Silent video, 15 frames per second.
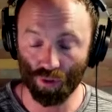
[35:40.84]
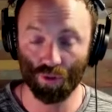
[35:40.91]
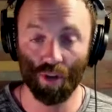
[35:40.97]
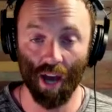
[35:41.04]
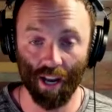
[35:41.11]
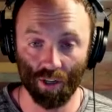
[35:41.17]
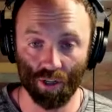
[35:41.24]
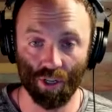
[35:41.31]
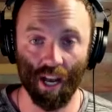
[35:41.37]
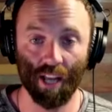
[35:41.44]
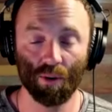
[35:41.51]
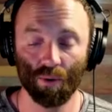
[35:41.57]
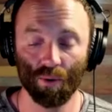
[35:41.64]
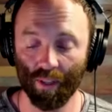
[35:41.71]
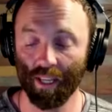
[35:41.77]
I
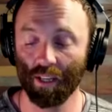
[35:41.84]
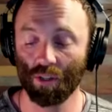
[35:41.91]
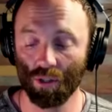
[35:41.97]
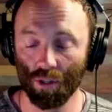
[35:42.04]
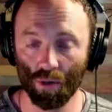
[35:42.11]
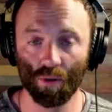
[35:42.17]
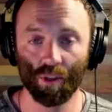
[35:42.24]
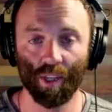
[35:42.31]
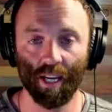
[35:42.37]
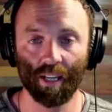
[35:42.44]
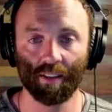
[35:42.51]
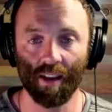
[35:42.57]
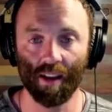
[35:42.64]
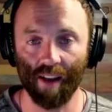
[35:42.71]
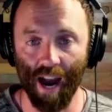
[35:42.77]
genuinely do think
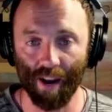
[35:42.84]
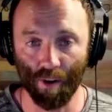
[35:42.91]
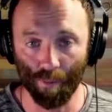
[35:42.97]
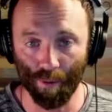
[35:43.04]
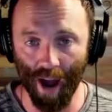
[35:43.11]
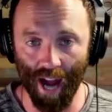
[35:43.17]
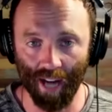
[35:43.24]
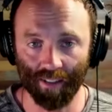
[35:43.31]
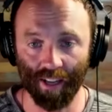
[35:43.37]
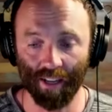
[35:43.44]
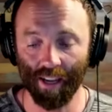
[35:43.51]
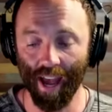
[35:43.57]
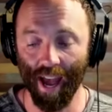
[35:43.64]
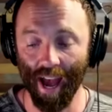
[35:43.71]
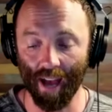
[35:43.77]
that chiropractic
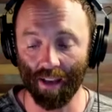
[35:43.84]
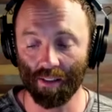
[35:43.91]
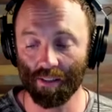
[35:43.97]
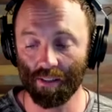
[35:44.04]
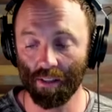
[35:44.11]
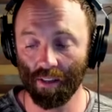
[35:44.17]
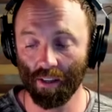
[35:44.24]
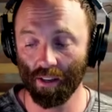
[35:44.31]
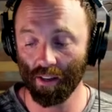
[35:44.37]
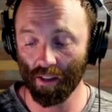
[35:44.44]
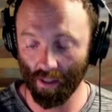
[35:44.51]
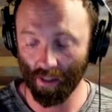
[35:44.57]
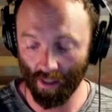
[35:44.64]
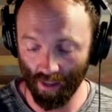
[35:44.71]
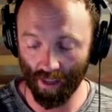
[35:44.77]
has
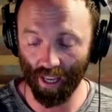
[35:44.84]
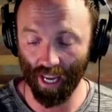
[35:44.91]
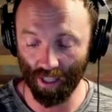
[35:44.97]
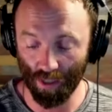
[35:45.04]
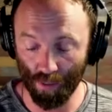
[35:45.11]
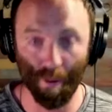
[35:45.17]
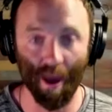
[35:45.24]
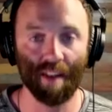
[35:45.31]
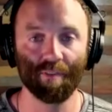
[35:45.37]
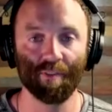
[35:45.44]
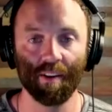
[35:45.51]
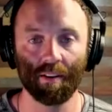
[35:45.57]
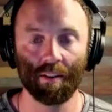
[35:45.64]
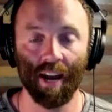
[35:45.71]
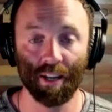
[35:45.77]
its benefit.
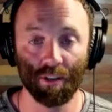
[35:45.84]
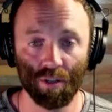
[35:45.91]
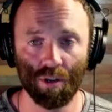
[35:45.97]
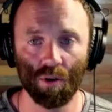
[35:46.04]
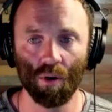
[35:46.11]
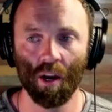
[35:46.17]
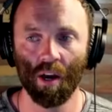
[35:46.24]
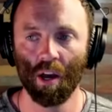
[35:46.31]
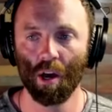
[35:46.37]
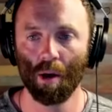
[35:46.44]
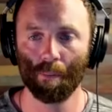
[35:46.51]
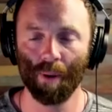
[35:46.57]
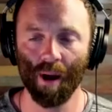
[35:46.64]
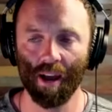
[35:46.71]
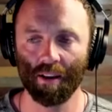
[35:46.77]
I do,
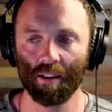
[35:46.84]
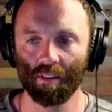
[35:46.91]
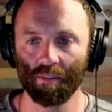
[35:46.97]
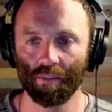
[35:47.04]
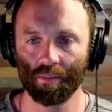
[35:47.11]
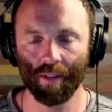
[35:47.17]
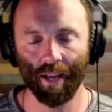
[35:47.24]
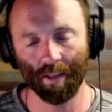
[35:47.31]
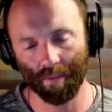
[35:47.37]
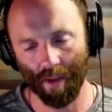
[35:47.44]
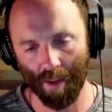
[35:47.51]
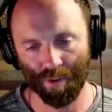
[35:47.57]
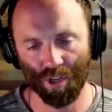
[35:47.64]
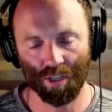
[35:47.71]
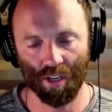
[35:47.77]
but like, I'm
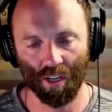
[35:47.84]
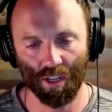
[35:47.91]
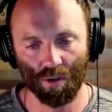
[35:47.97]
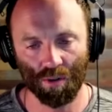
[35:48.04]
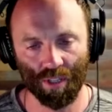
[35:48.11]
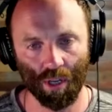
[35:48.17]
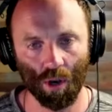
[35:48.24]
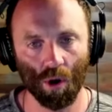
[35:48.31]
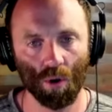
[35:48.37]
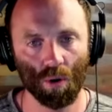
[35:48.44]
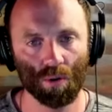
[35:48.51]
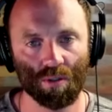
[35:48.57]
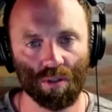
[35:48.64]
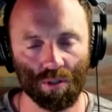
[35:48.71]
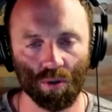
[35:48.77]
just going to use the old
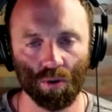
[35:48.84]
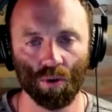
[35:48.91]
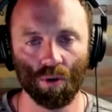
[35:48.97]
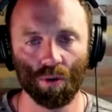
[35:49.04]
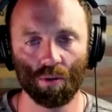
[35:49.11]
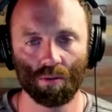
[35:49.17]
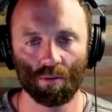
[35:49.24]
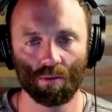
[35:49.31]
school